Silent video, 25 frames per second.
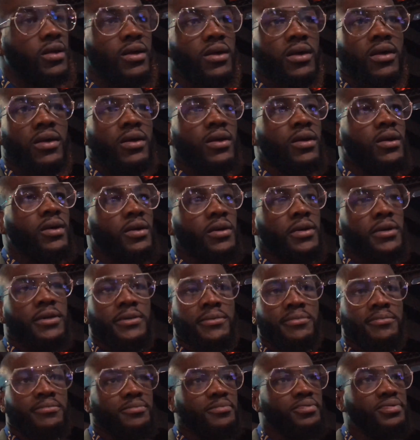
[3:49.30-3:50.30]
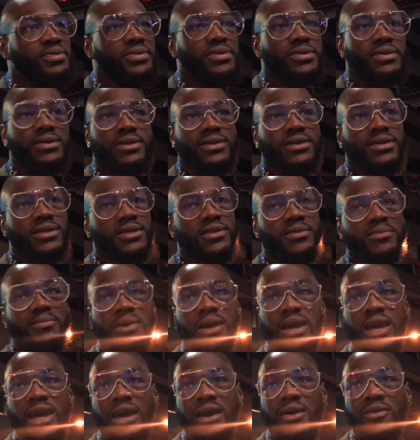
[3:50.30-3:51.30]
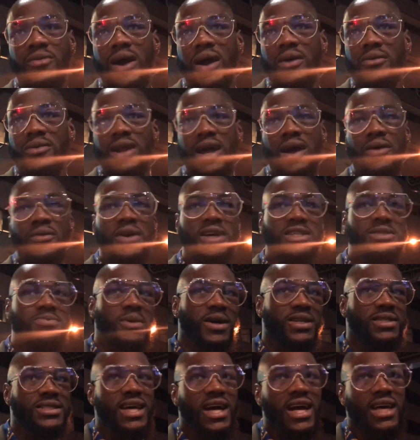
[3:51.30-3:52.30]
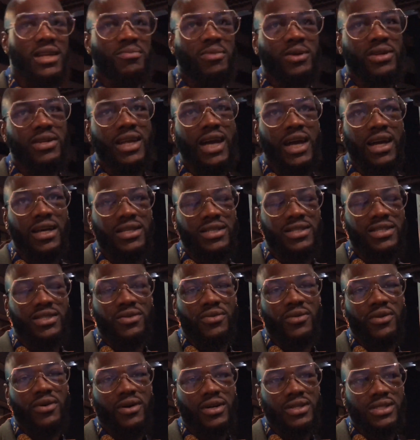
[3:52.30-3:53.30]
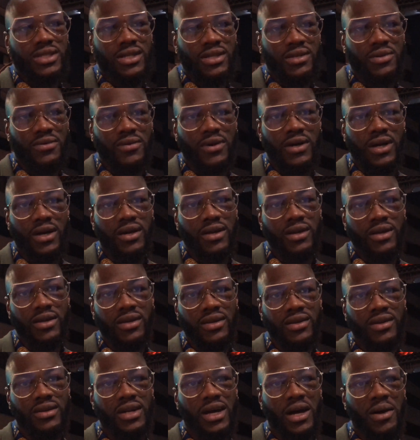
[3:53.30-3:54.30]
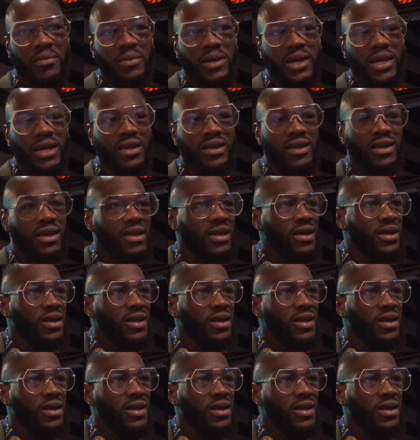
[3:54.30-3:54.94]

negative towards anyone in your life. Man, why would I waste my time to be negative towards anyone? You know what I mean?